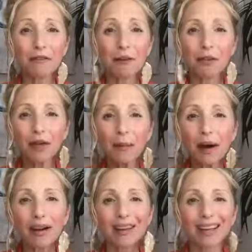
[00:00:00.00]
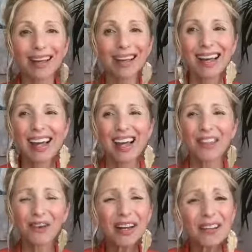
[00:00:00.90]
if you think about it, like,
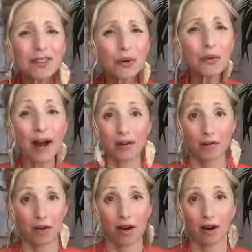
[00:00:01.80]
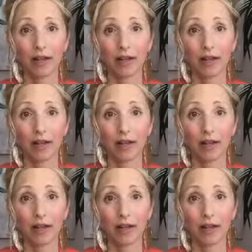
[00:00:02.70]
there is no right and wrong.